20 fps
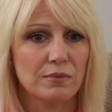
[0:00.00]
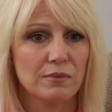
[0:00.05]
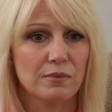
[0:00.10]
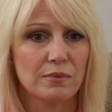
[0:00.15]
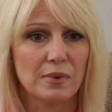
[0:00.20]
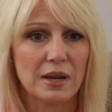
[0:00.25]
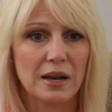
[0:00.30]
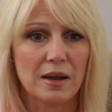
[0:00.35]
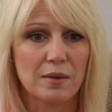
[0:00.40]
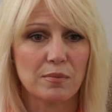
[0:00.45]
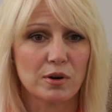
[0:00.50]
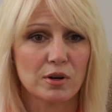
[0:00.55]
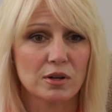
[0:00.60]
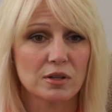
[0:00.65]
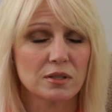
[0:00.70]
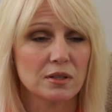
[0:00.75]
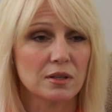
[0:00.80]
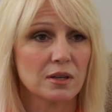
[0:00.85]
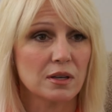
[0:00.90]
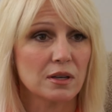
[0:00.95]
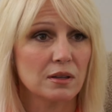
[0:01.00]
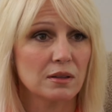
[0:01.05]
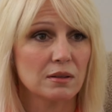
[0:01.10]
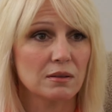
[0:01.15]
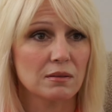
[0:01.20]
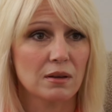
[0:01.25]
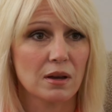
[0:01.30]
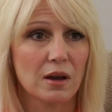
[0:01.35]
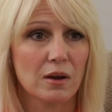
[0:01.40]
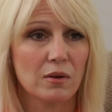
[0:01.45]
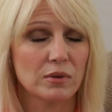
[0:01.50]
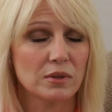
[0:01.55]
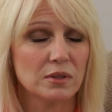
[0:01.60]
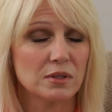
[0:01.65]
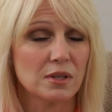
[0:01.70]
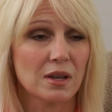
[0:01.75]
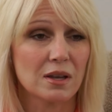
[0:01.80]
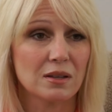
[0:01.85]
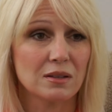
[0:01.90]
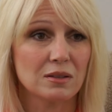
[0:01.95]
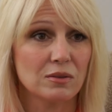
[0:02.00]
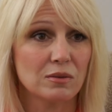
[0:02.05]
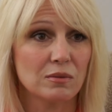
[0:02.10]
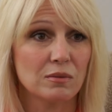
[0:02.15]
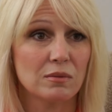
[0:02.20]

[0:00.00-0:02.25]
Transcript: But I personally, I would say